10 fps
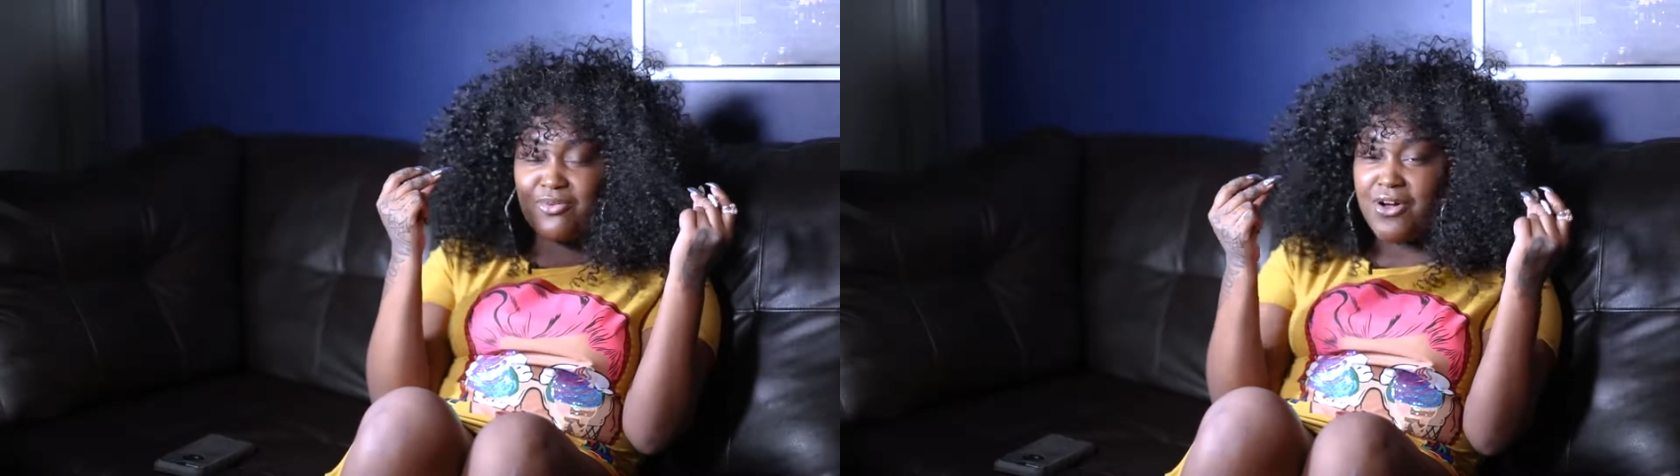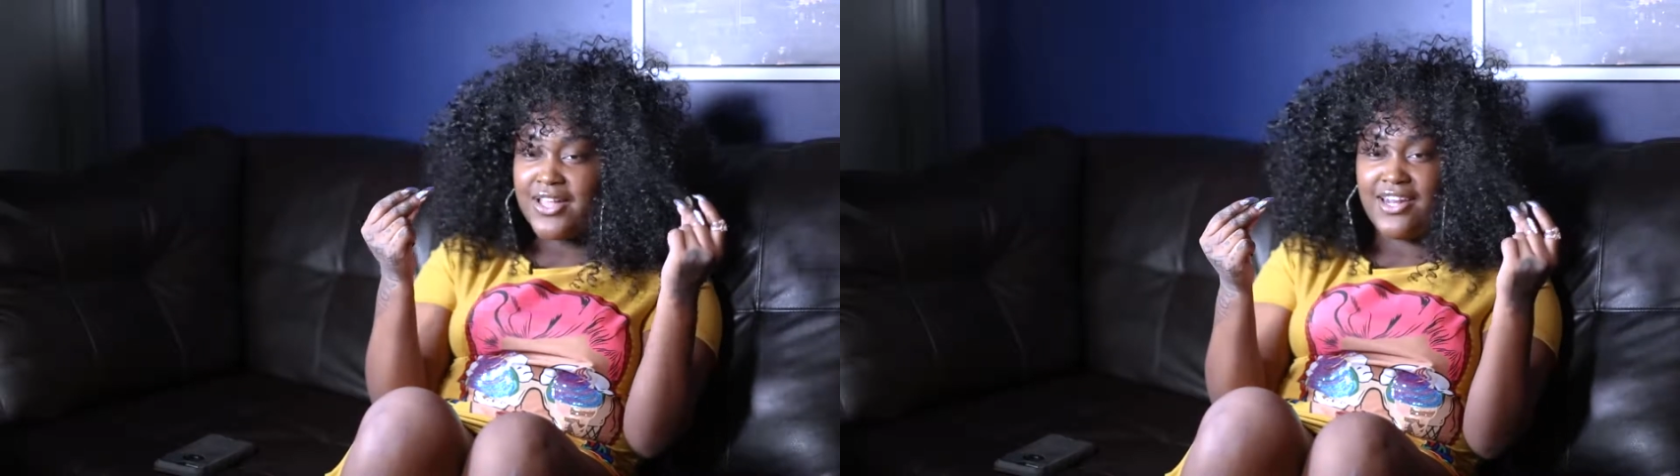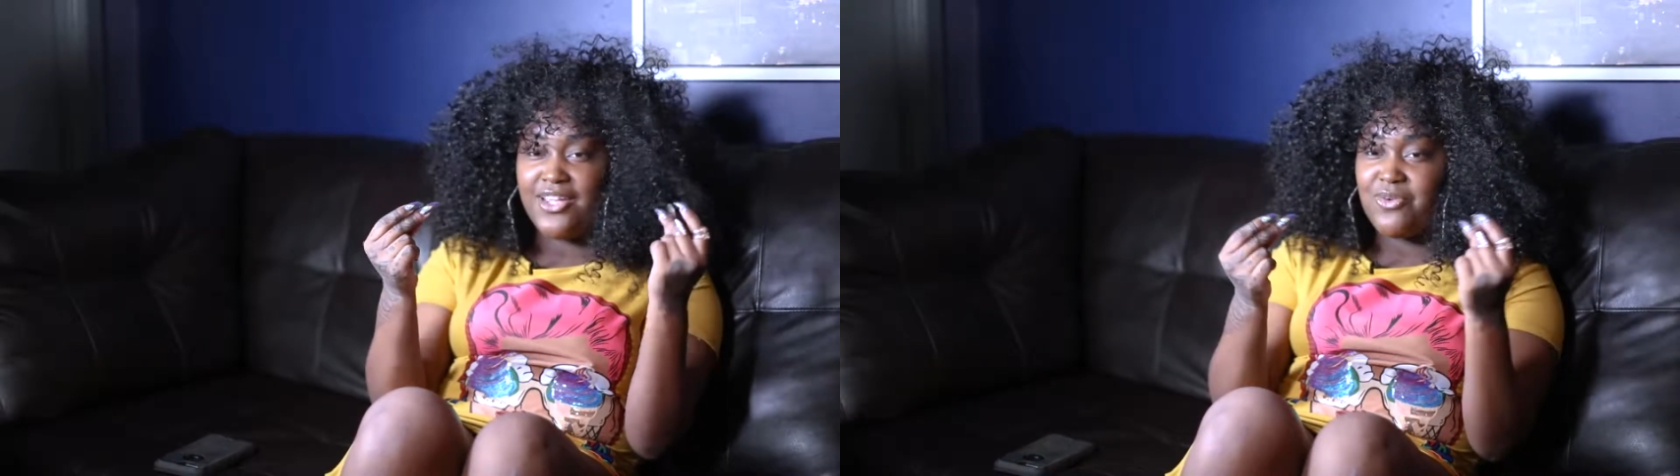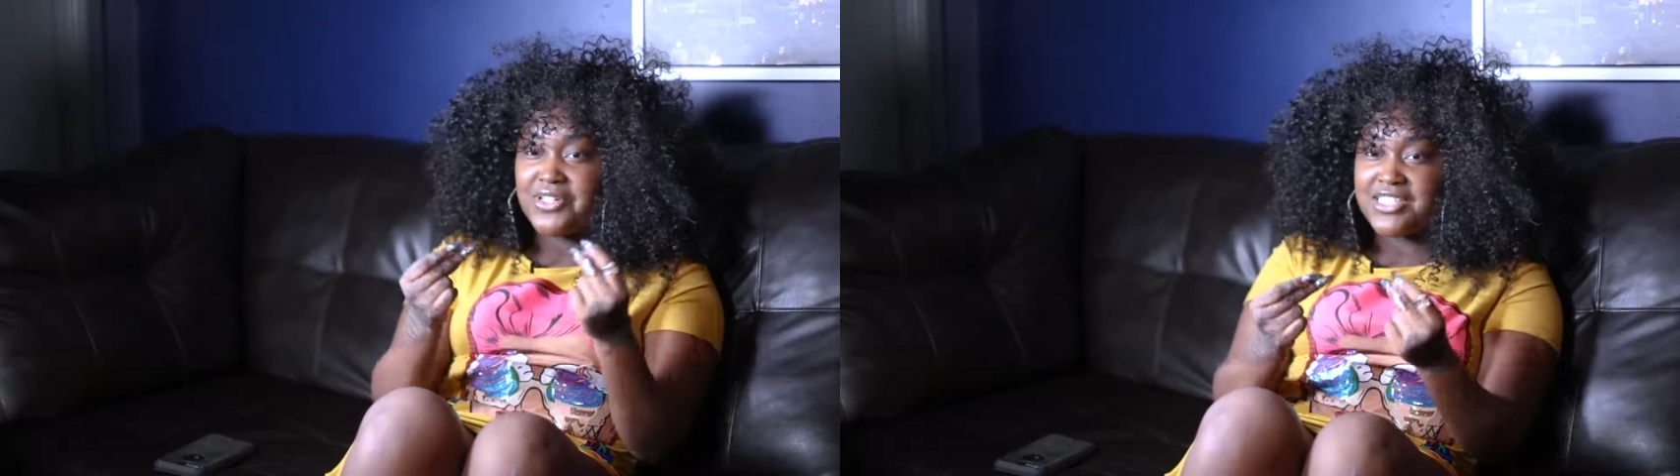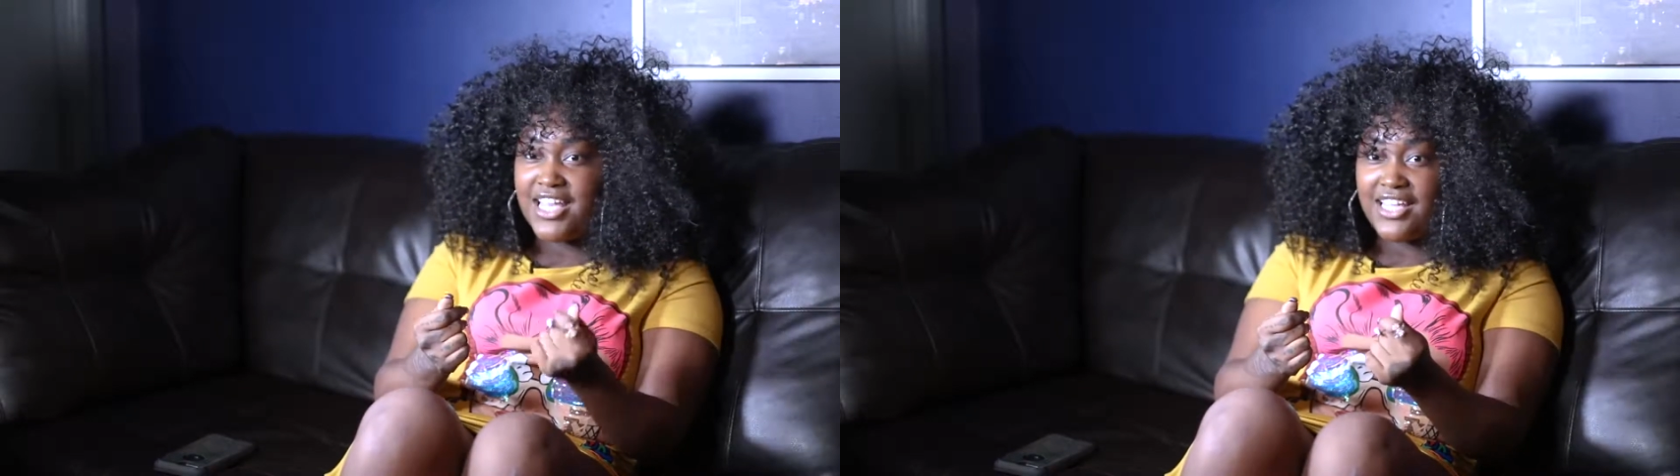walk out of here
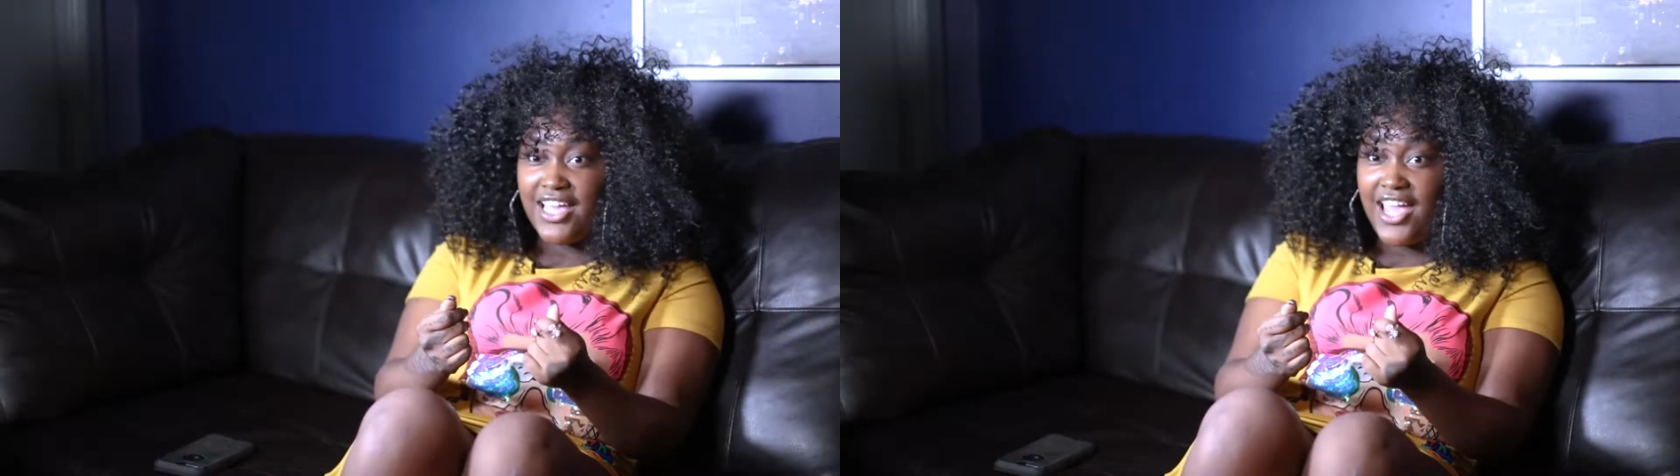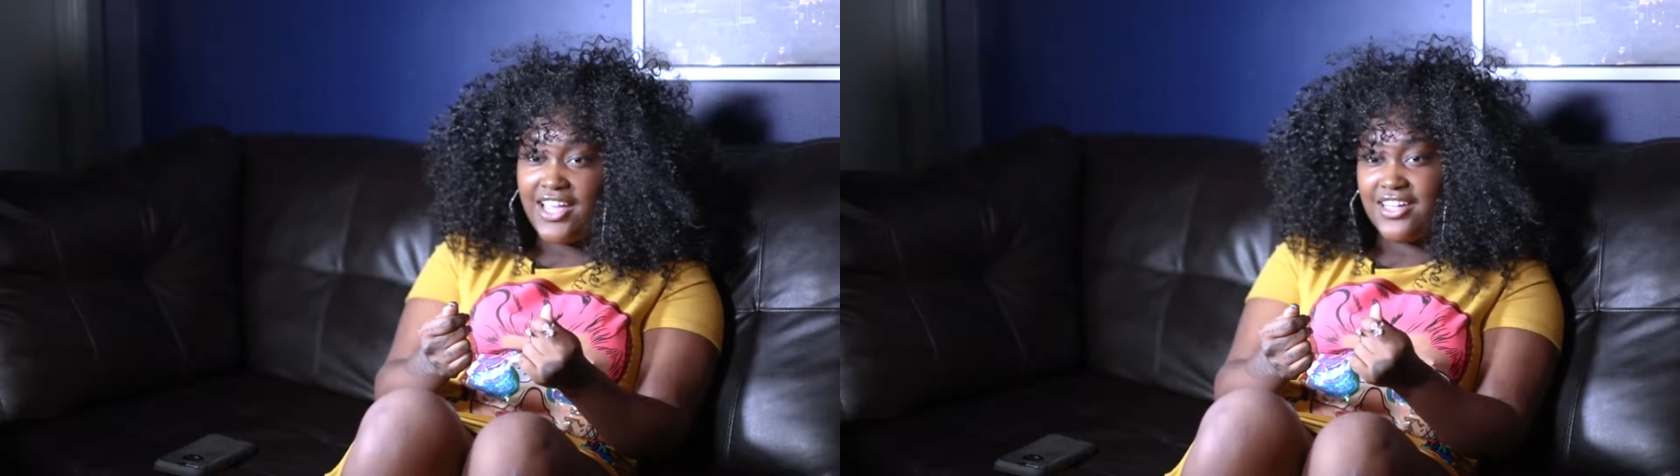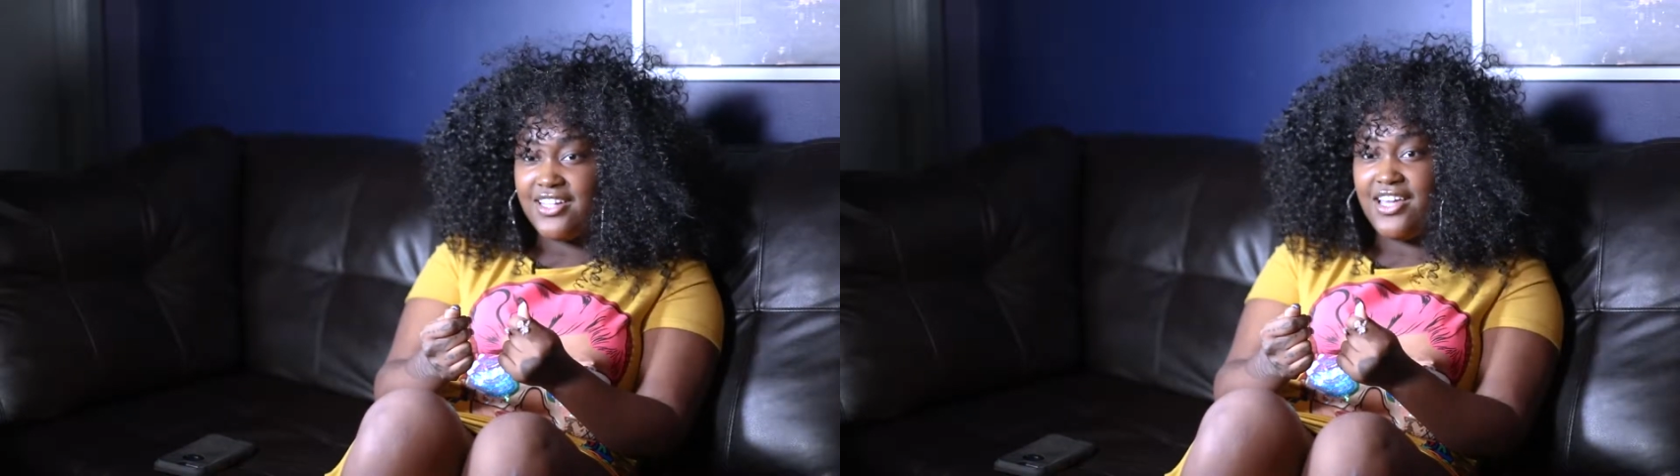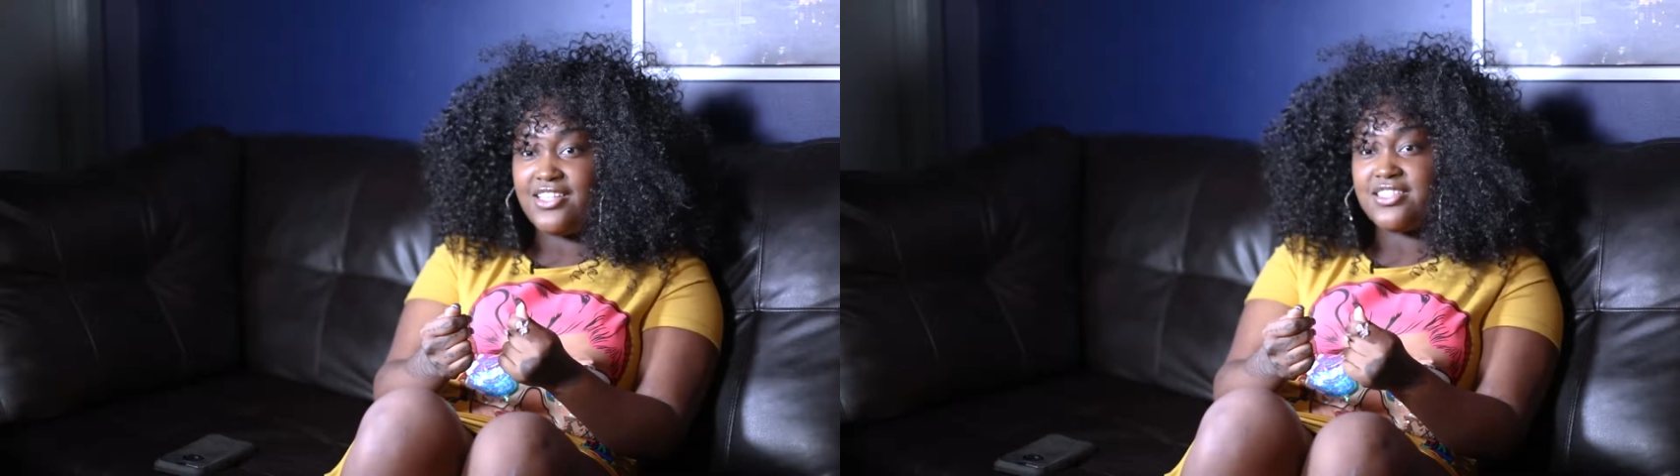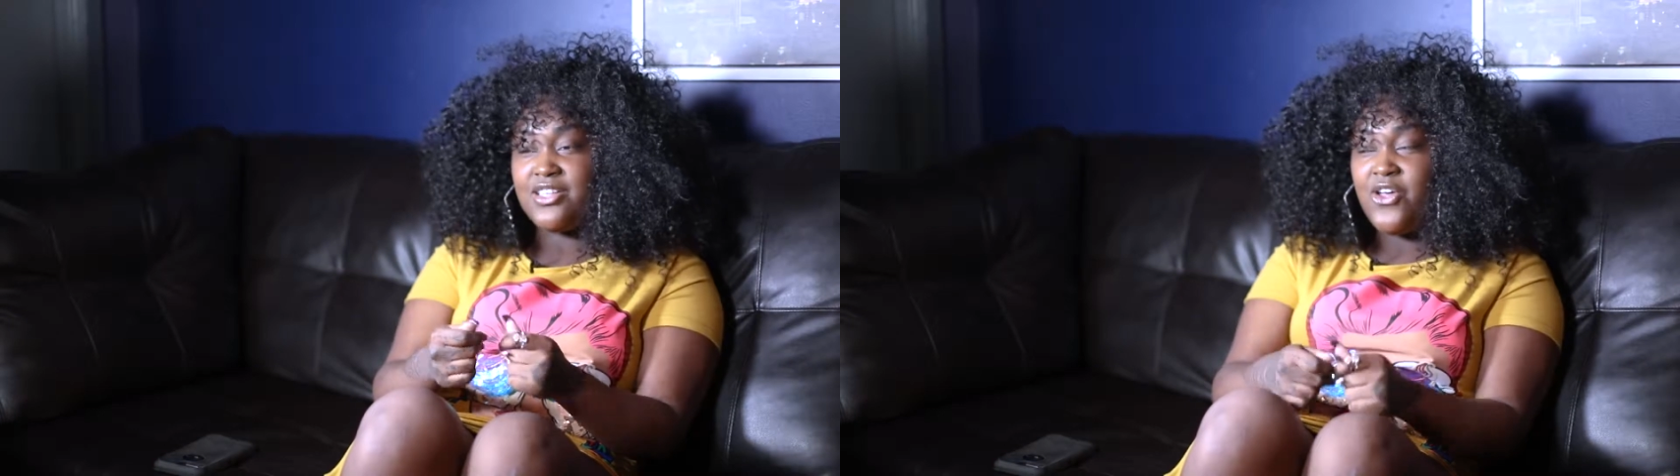with 10k at least."